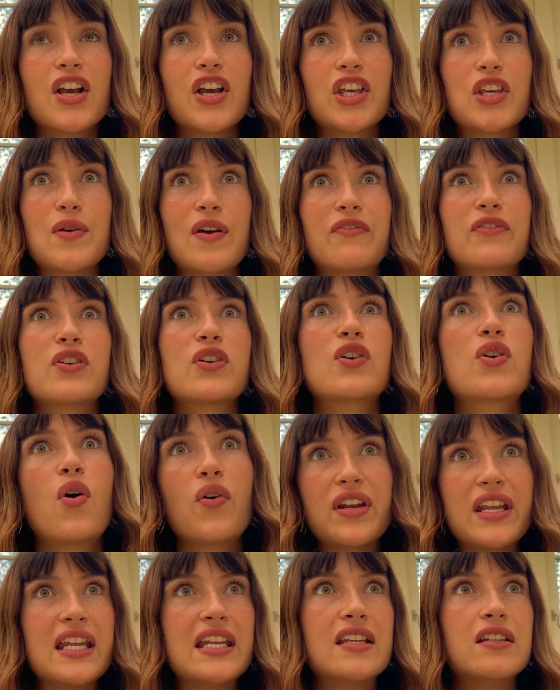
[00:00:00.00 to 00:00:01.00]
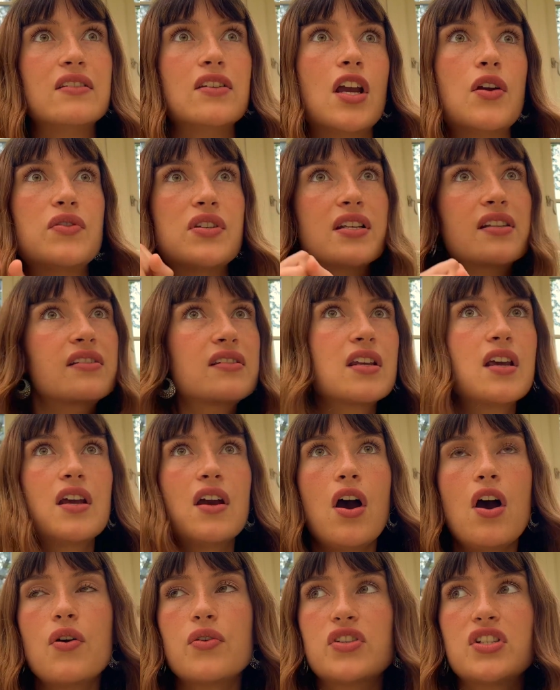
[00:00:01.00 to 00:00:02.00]
you haven't gone in and noticed,
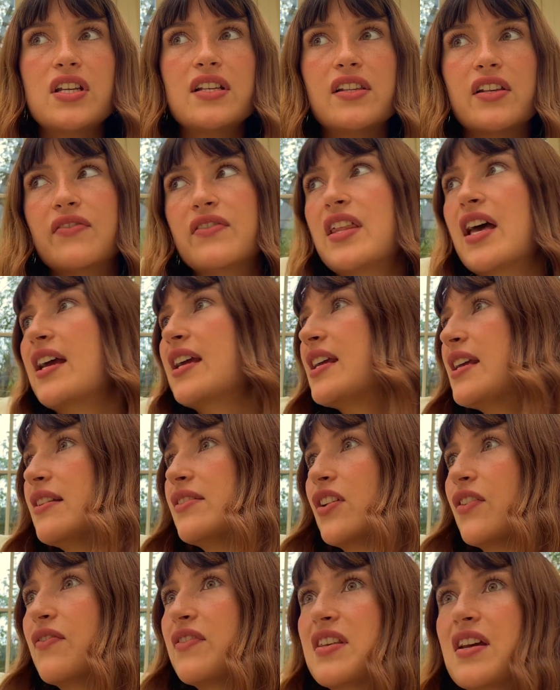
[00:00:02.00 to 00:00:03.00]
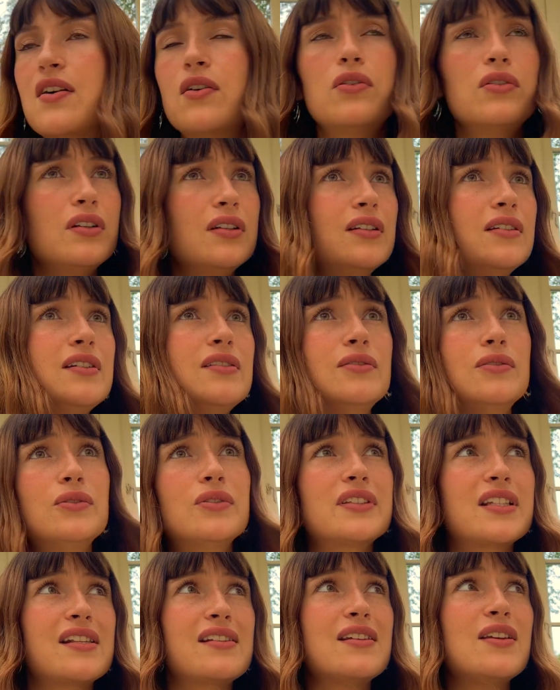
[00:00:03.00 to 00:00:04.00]
oh, she's over there, he's over there. All
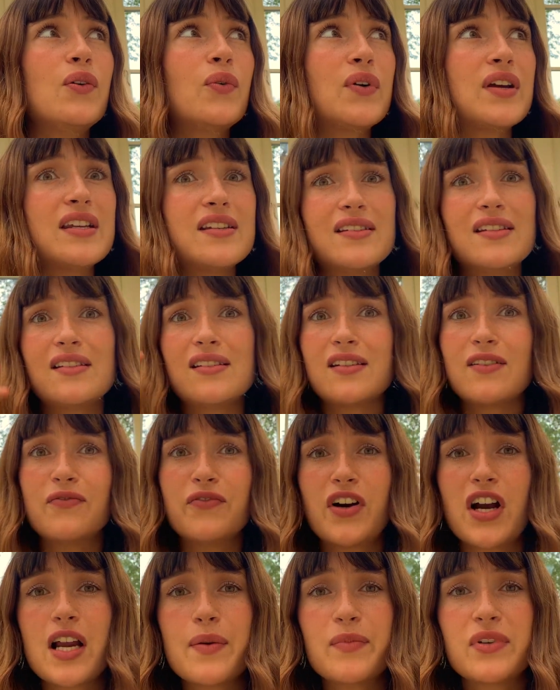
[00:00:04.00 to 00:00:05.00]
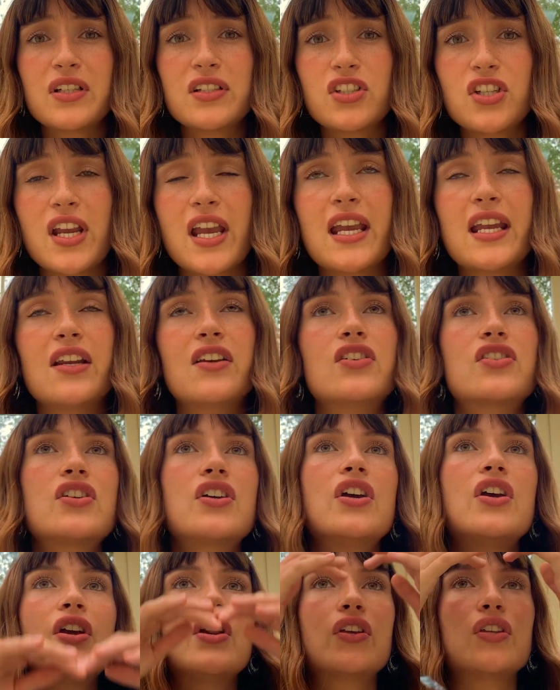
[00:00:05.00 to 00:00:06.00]
this noise, this environment change.
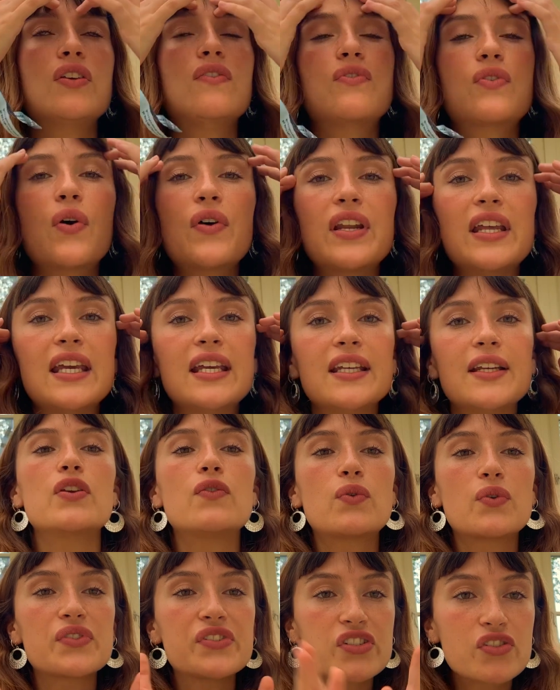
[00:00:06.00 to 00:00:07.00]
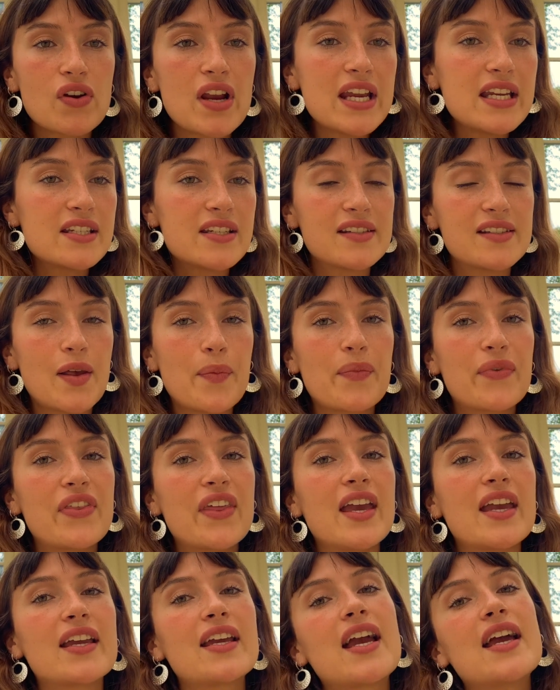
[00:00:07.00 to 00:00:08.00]
You've gone in, you've got straight into
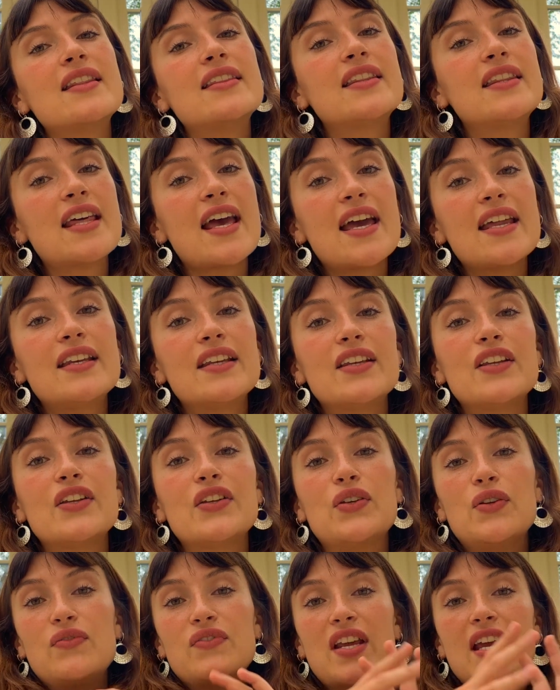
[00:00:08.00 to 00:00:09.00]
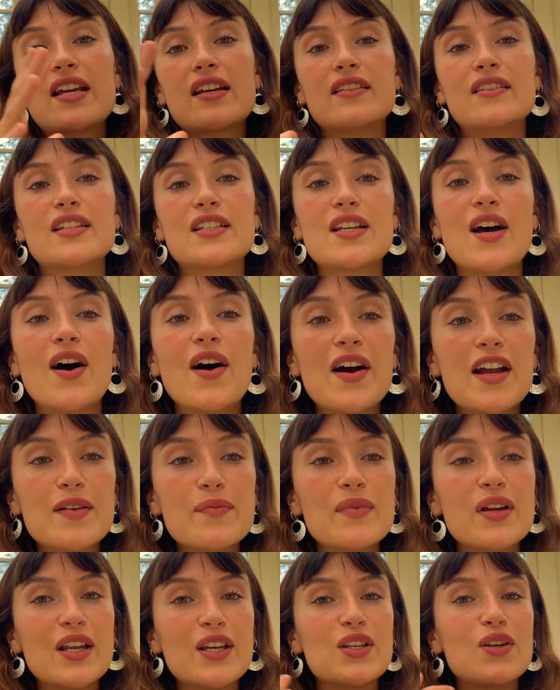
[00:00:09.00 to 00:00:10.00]
something, and then you've taken the
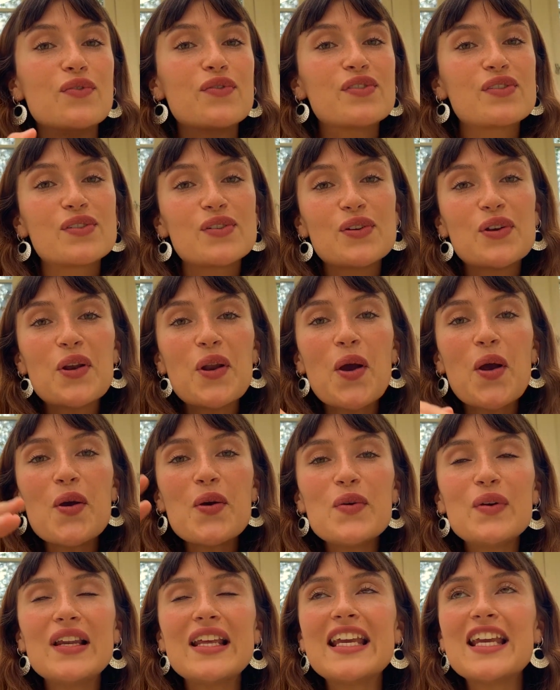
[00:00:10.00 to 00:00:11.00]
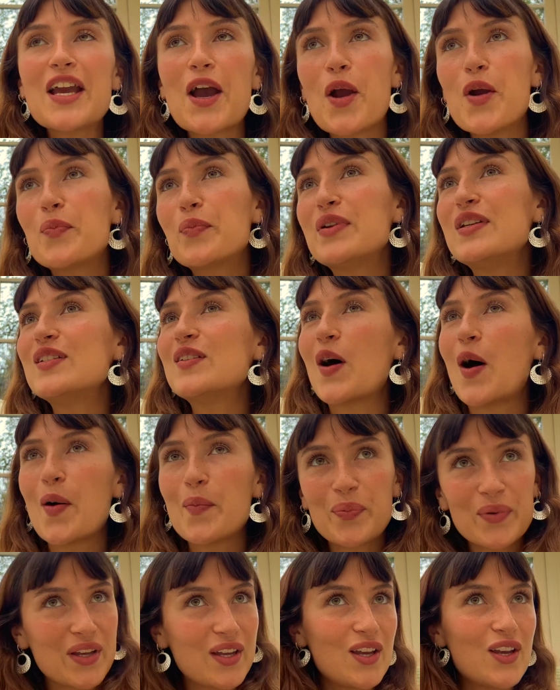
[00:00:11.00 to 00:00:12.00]
time and you've slowly opened
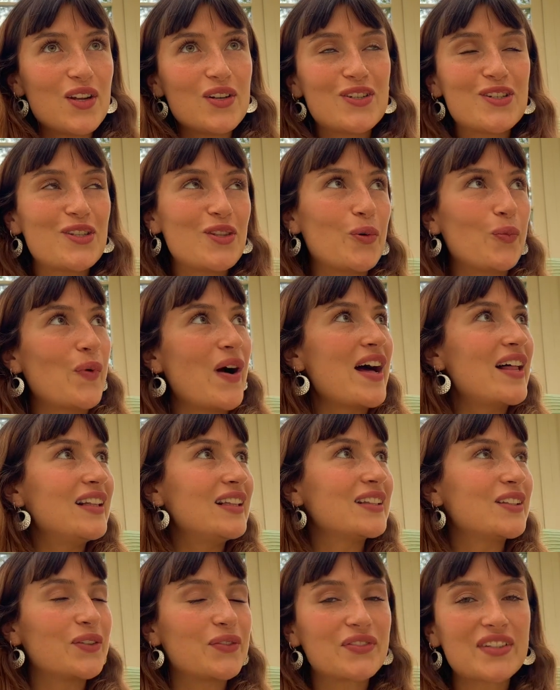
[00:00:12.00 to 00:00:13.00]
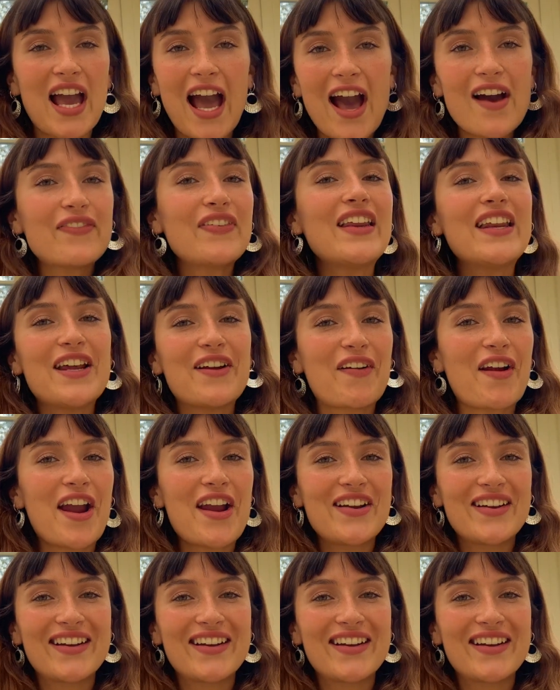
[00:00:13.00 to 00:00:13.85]
up to the world of Caffè Nero.